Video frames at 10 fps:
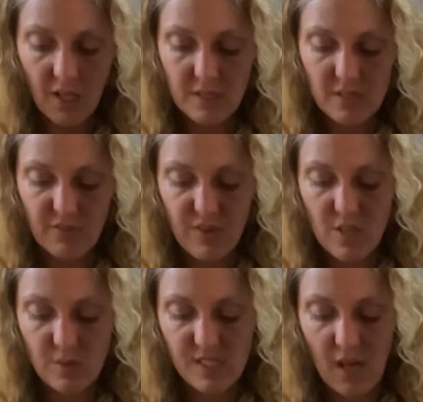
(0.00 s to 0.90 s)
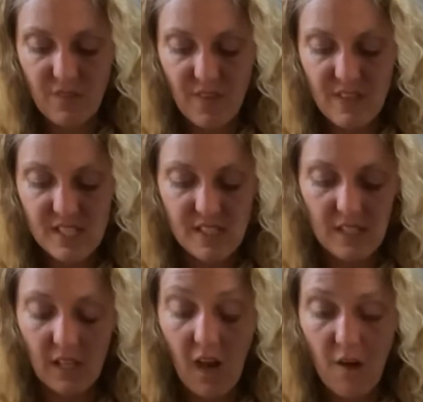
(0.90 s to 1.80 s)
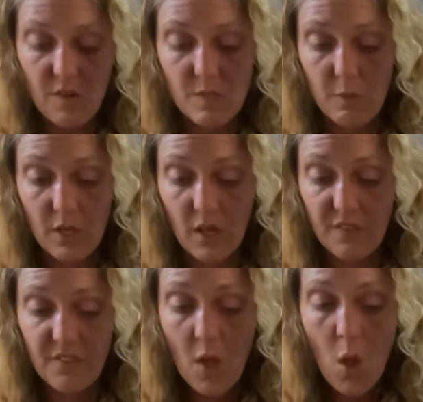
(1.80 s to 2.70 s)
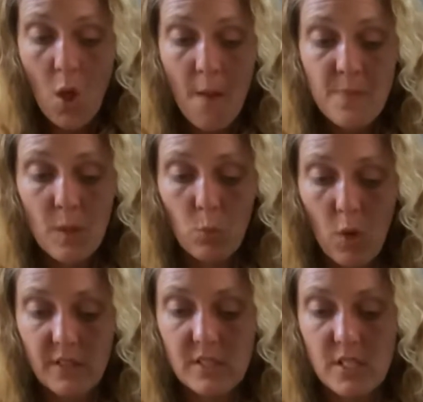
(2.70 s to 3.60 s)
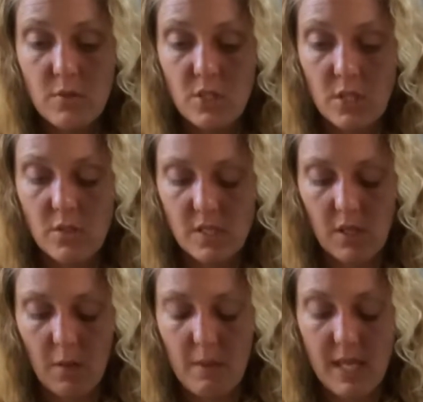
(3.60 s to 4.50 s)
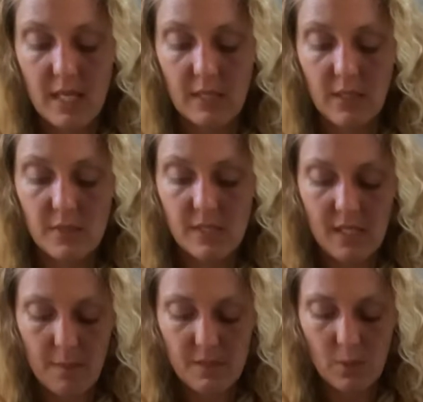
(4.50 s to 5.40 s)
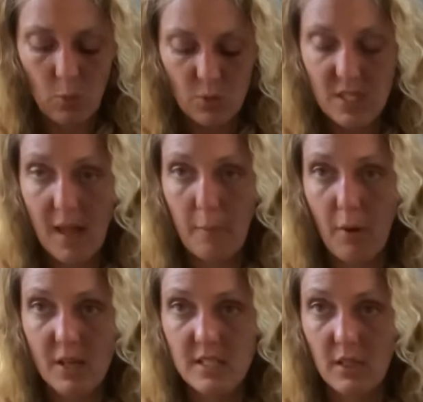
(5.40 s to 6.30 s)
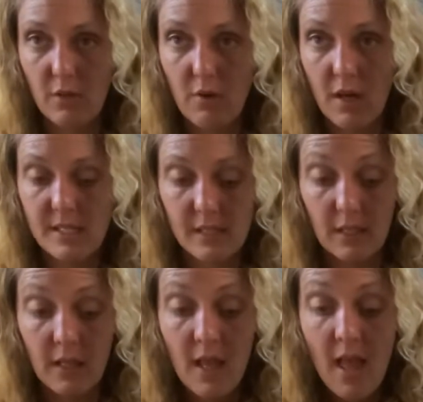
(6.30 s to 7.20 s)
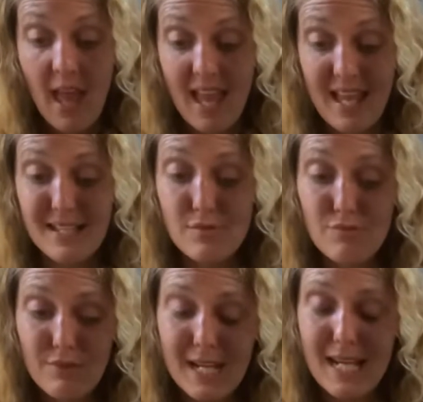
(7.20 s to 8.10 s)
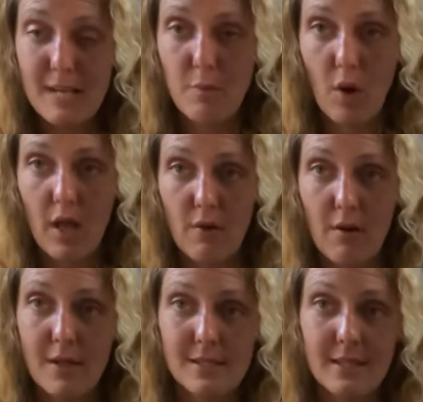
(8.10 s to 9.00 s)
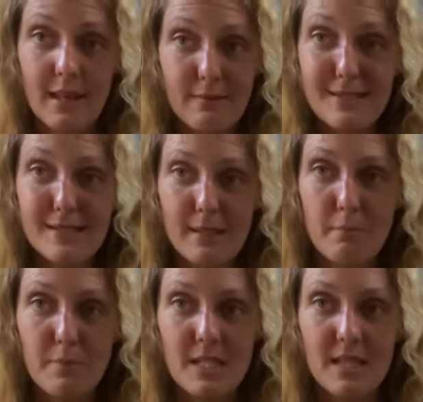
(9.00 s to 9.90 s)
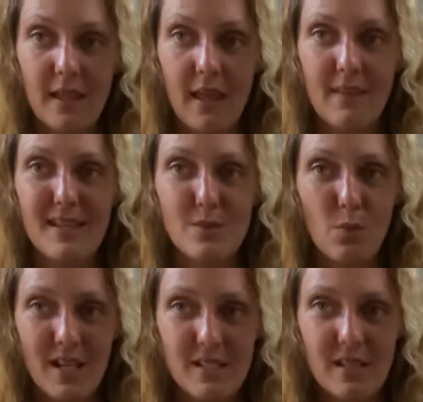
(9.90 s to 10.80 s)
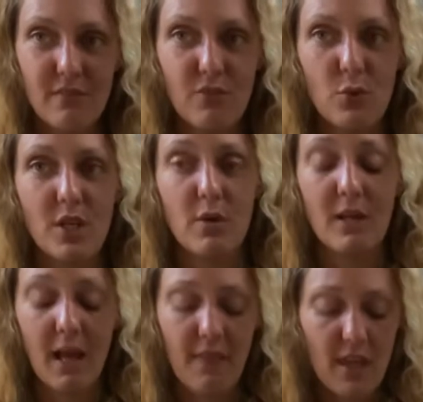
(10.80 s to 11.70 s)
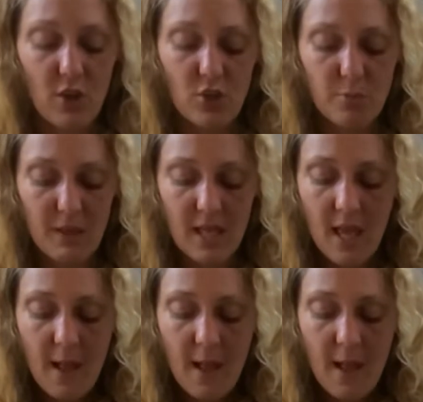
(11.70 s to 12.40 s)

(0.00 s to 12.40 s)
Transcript: going to free yourself, and this is encouragement of once you do start making those steps towards that brighter horizon. It is a really bright horizon. There is somebody there that is waiting for you. Now, they could be